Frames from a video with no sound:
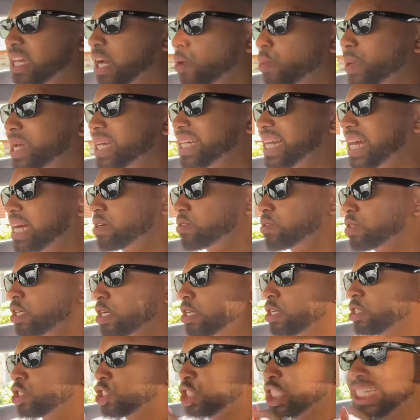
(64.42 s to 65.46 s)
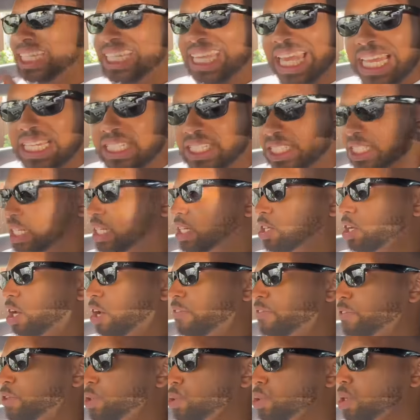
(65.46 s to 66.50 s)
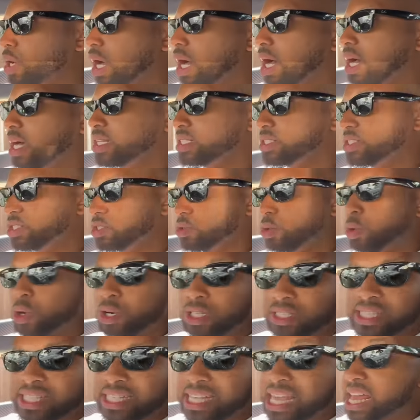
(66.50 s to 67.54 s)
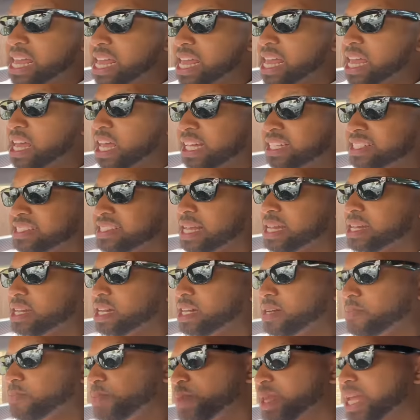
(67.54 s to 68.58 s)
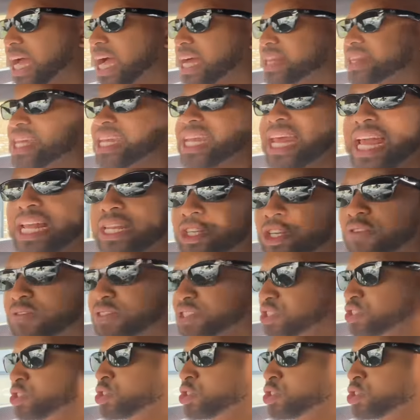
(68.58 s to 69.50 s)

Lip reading: our way down to get a few cars or to get a Senna and then heading over to